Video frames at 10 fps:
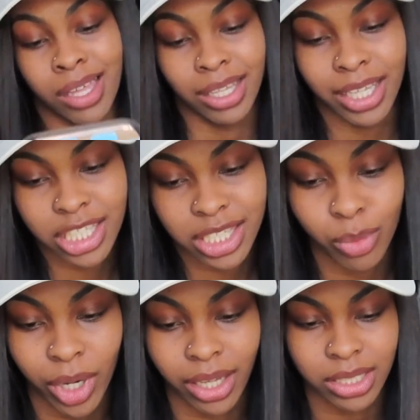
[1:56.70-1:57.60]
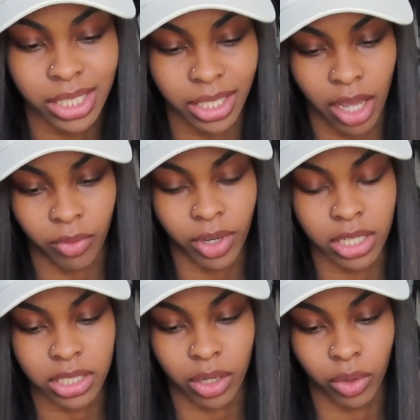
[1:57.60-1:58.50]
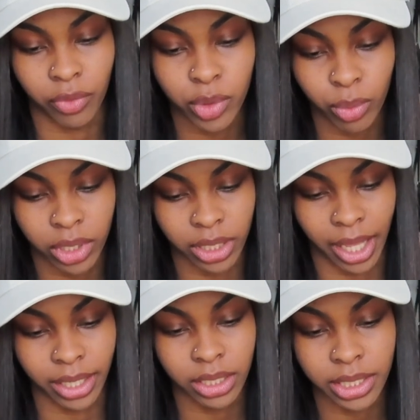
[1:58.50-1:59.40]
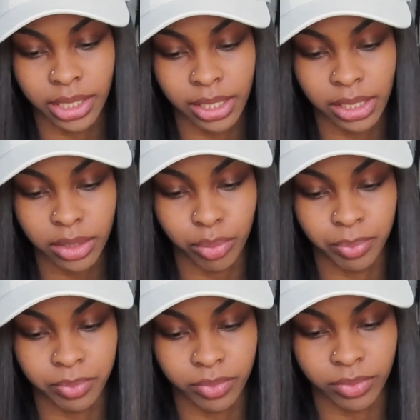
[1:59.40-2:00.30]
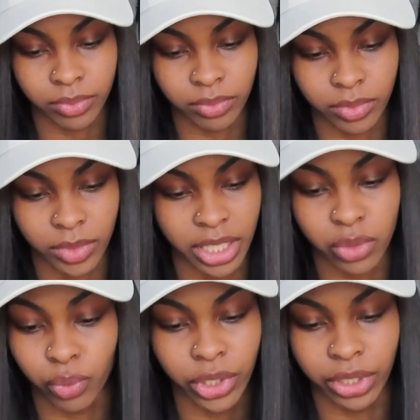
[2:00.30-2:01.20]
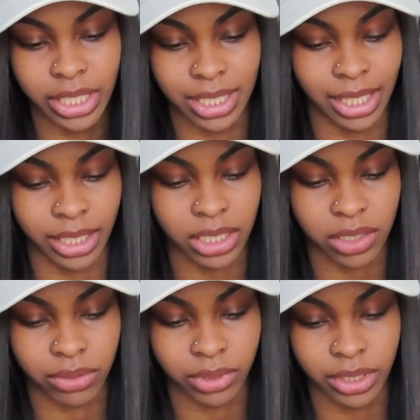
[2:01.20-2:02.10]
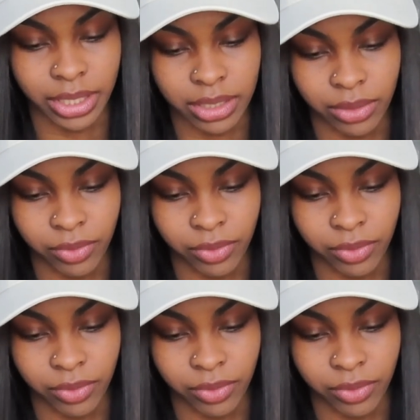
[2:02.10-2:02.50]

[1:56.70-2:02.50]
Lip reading: let's see what I can tell y'all first. So if you want to like cut a clip, it's real easy. Like, this is real easy to